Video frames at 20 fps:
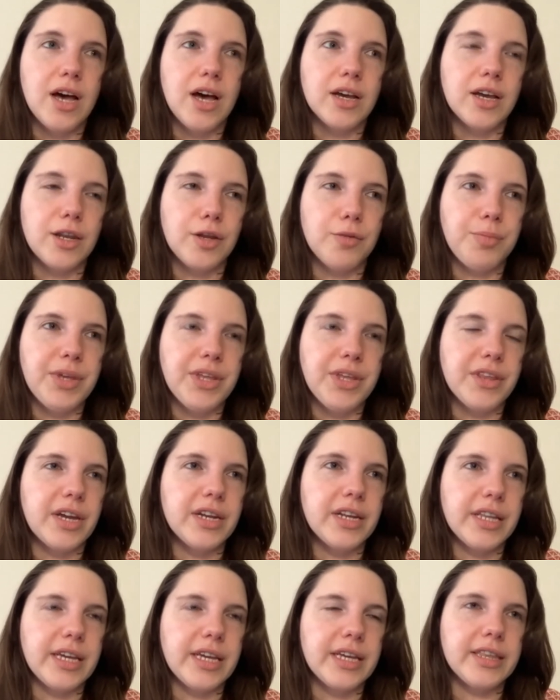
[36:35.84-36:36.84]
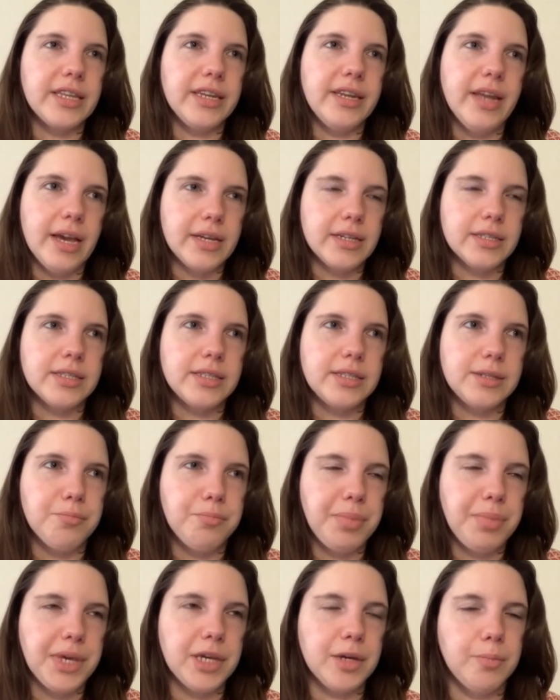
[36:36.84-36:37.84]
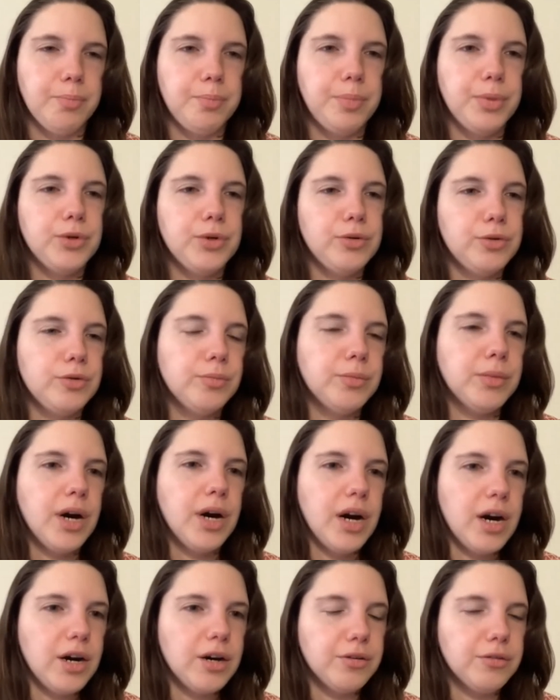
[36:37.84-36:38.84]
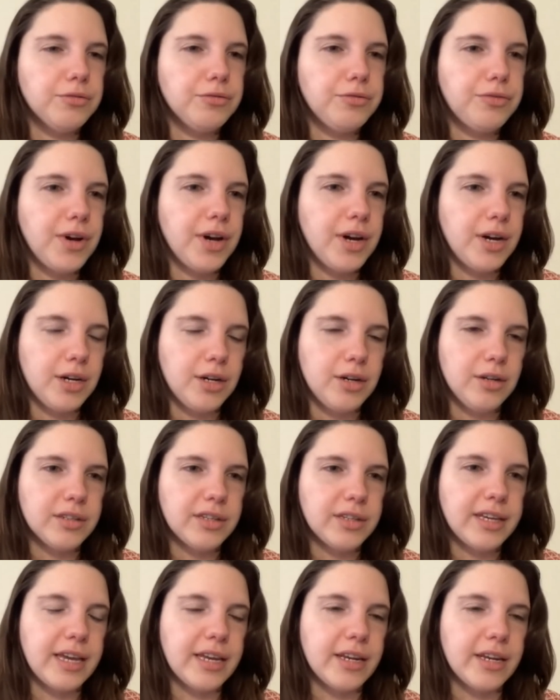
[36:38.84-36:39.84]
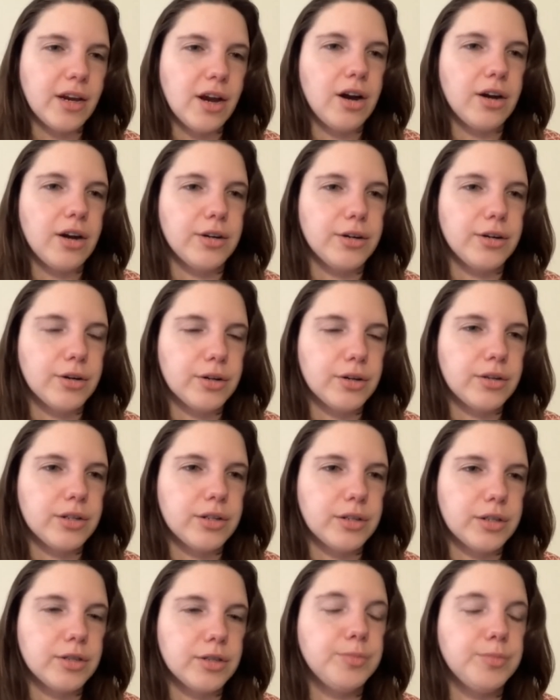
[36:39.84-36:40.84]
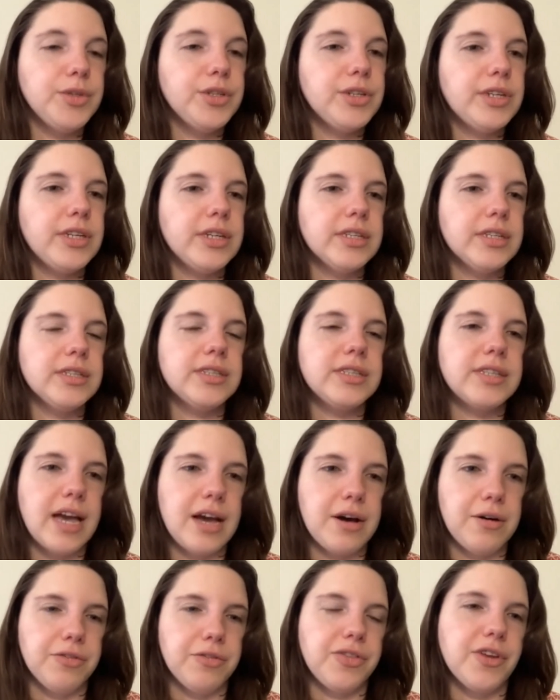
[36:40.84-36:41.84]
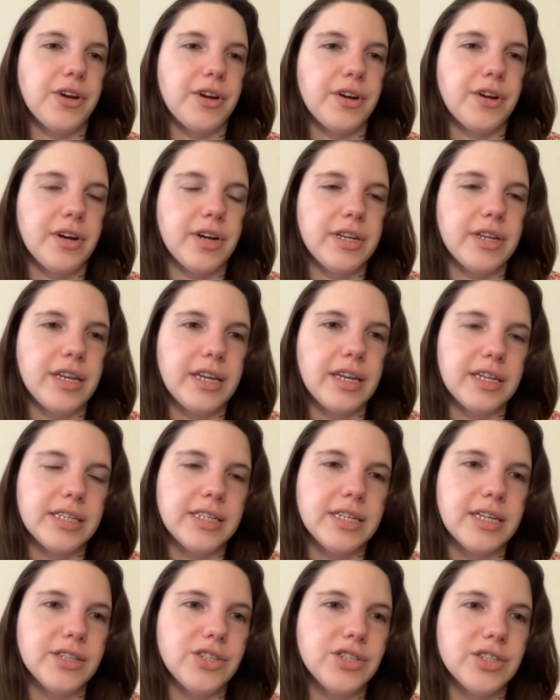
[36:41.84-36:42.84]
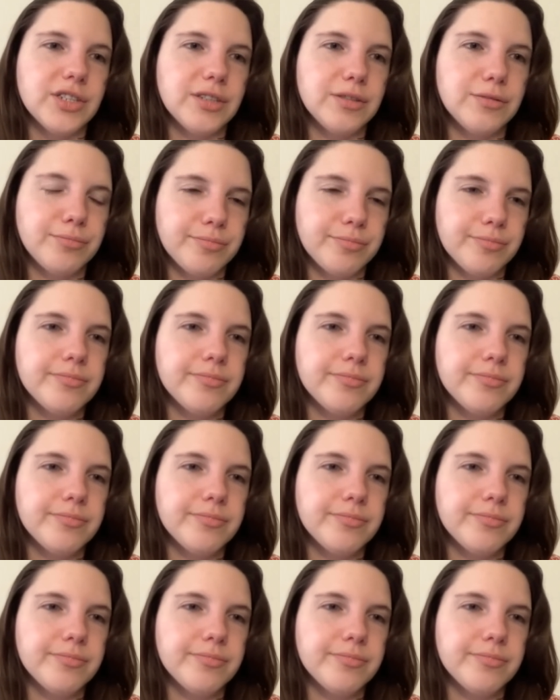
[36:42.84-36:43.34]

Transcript: going to be kind of like the next big boom of uh, getting our communities out there and getting attention?